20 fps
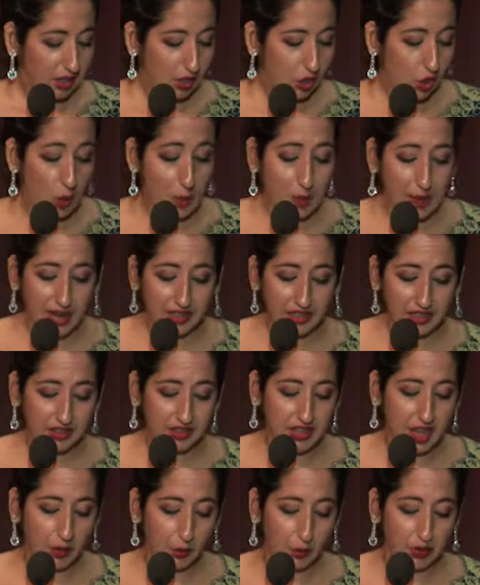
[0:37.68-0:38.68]
Combining
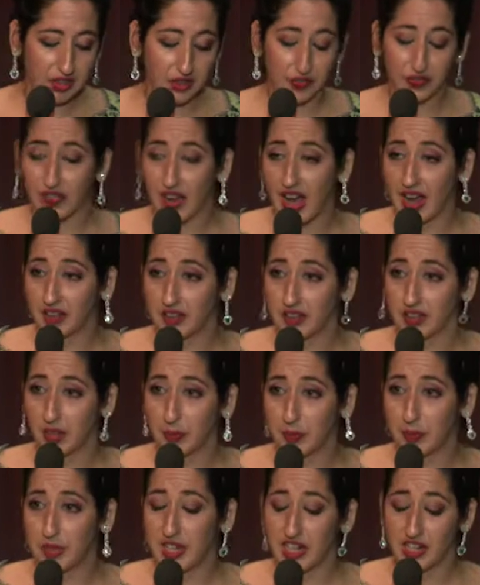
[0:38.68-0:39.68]
that with the fact that
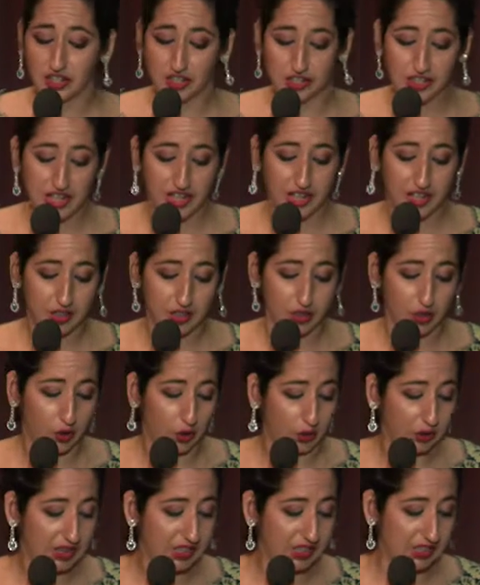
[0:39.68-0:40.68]
PhD not
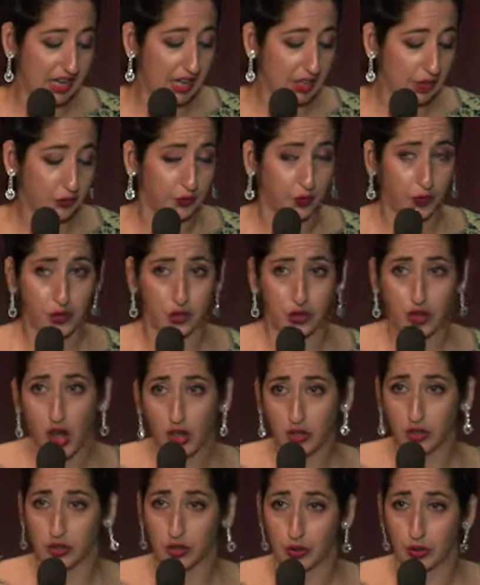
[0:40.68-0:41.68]
only stands for
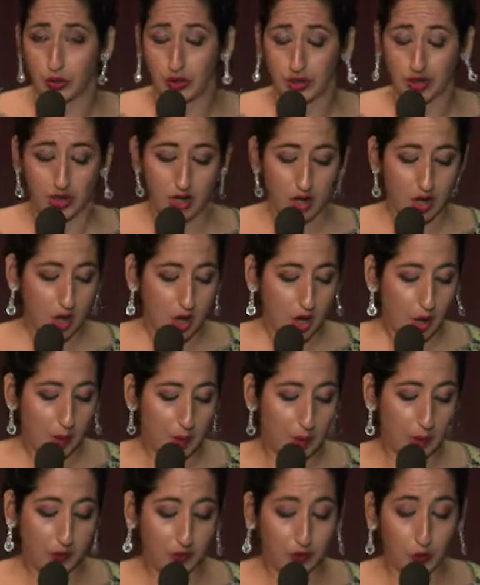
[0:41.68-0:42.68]
doctor,
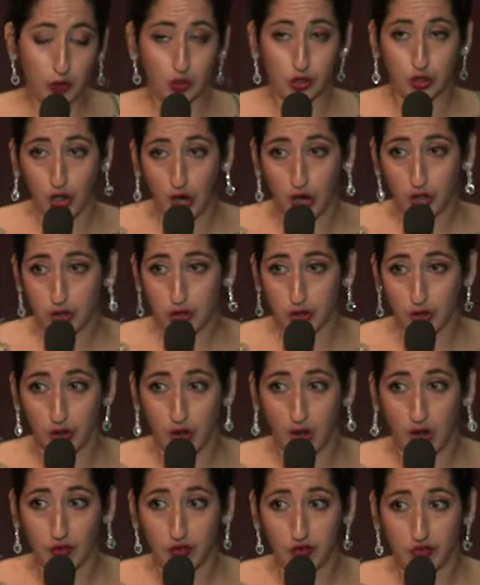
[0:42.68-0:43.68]
but for Doctor
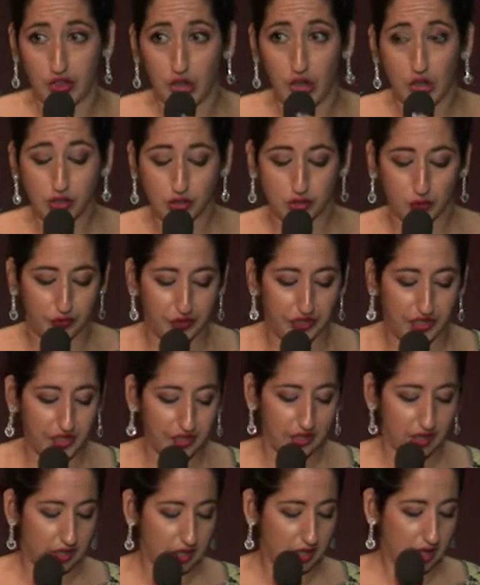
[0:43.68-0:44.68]
of Philosophy,
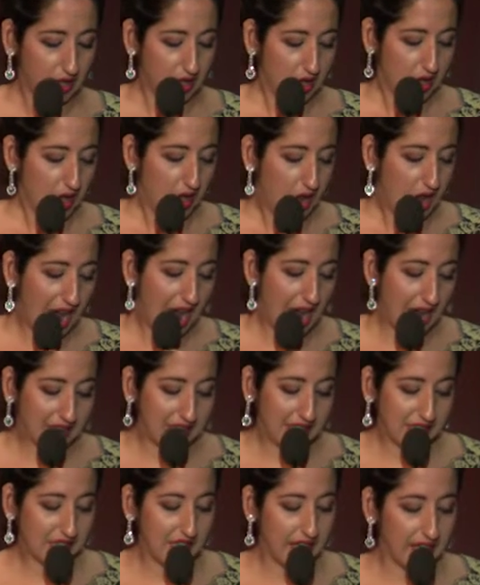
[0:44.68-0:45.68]
I
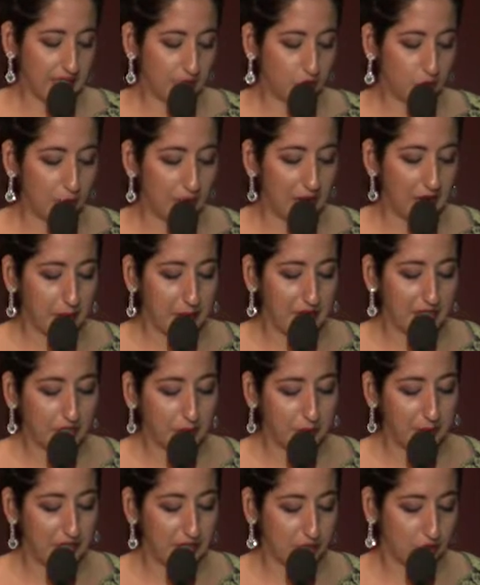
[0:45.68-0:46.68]
decided to base my
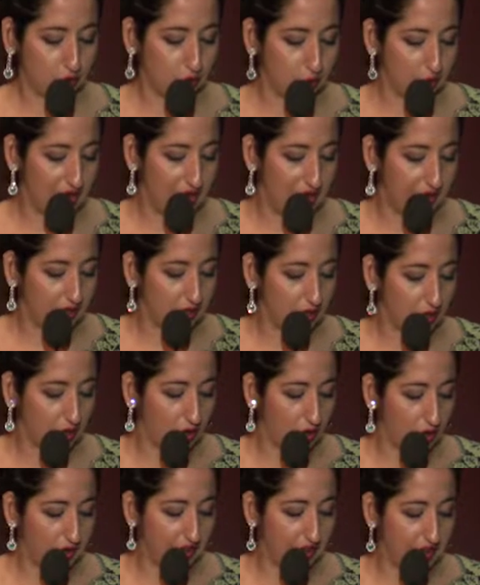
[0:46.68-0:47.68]
speech tonight
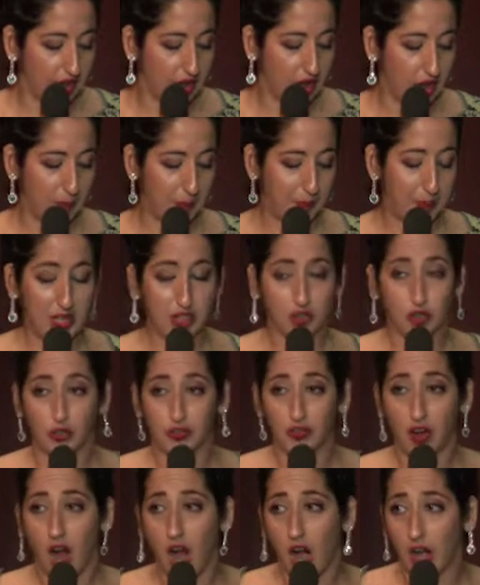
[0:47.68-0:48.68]
on a piece
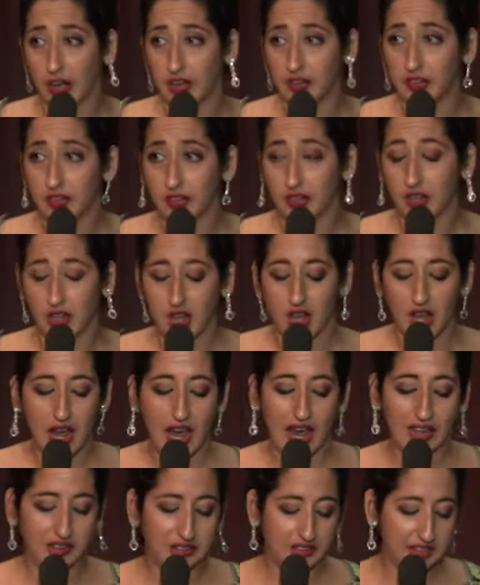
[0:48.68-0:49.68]
of art
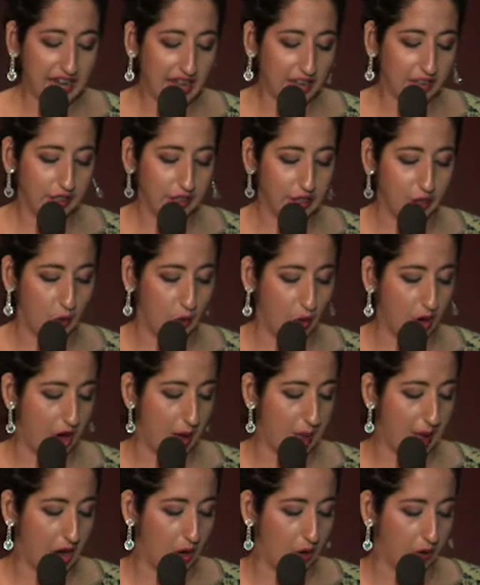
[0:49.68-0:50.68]
and tell you
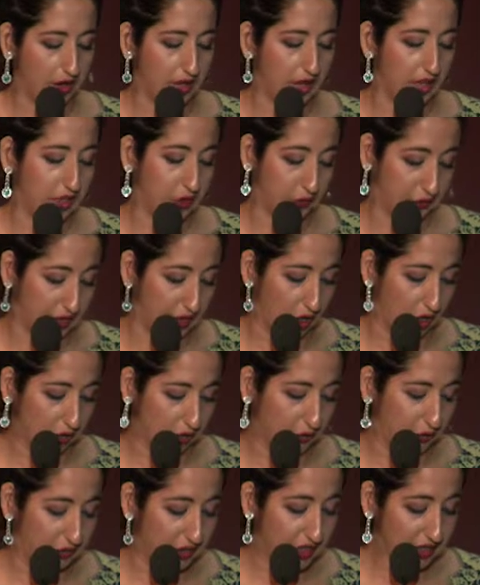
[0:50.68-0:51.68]
about its
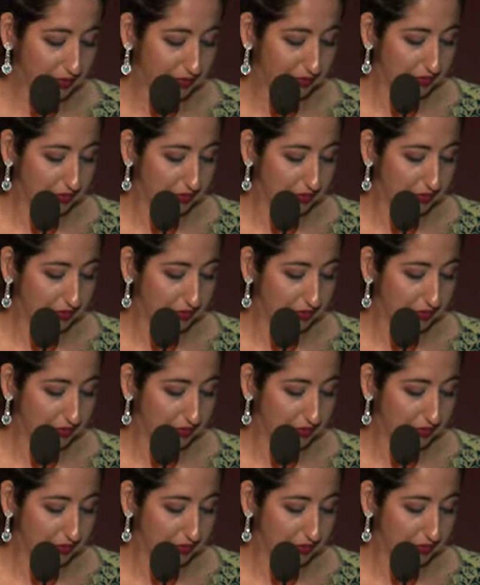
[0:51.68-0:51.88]
philosophy.